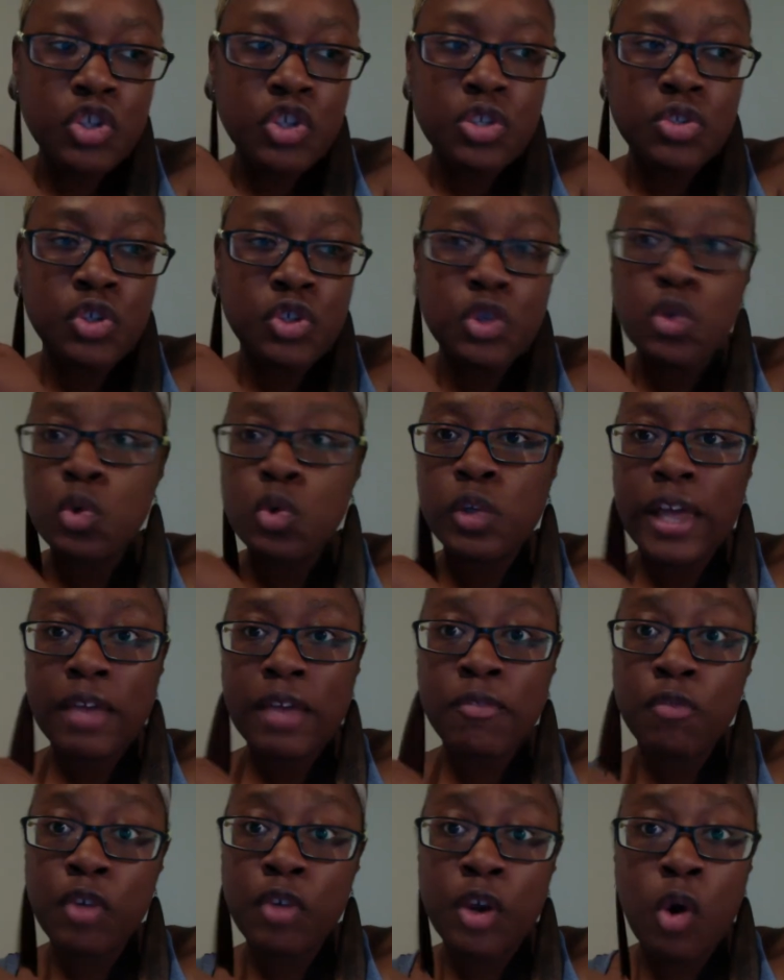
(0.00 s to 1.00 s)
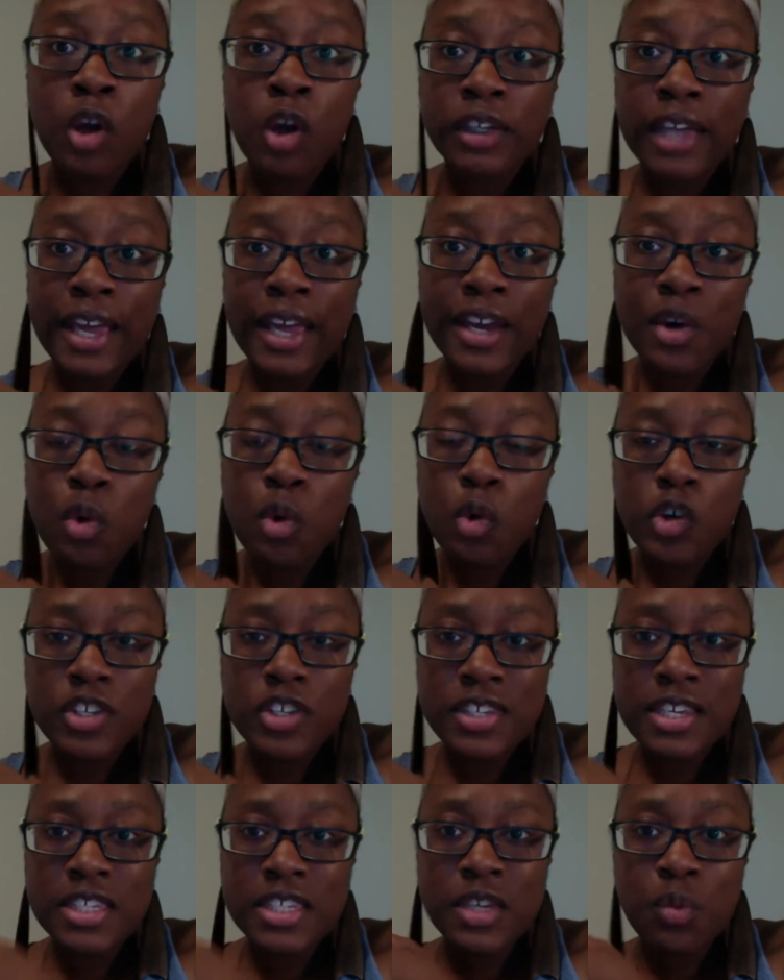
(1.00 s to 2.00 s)
do like free online
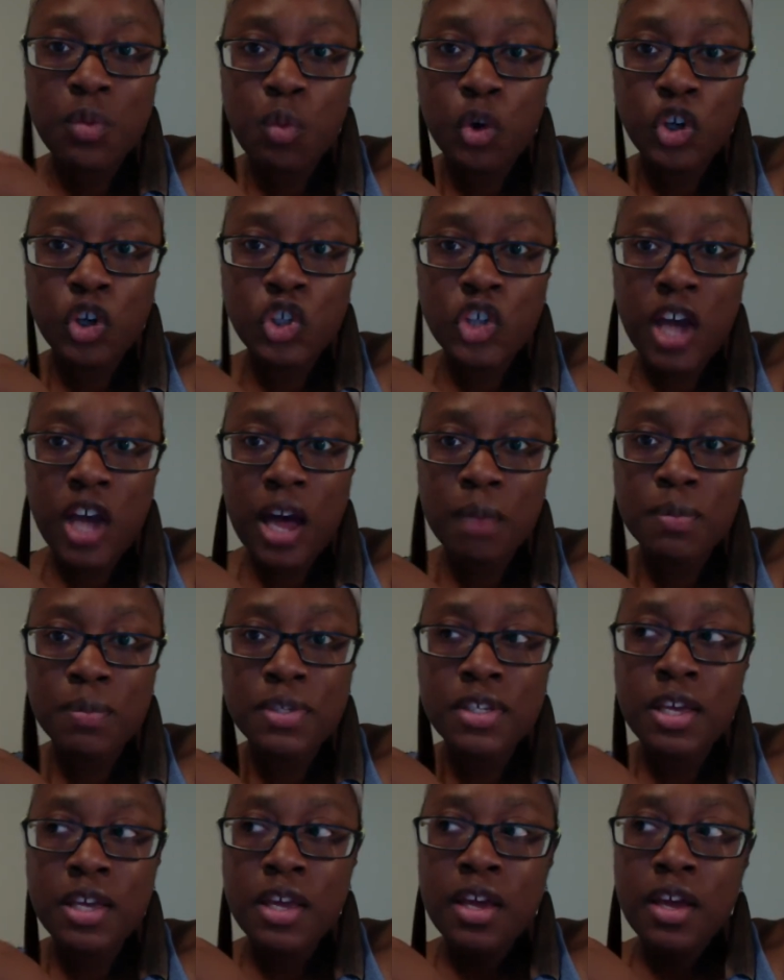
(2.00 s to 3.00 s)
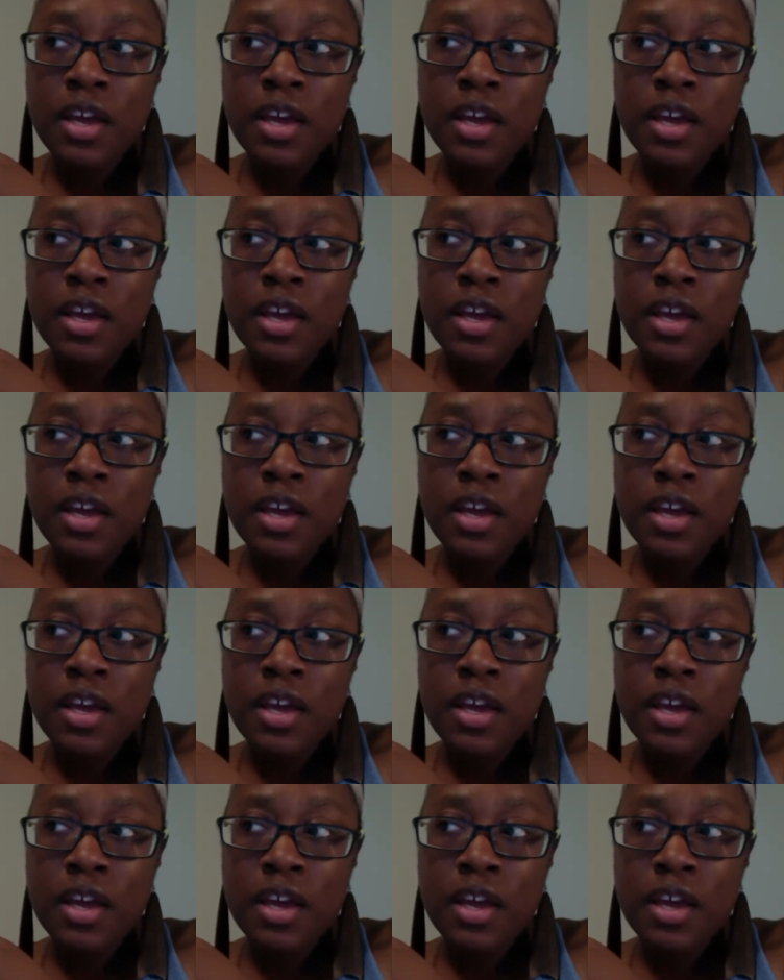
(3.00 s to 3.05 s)
courses and workshops,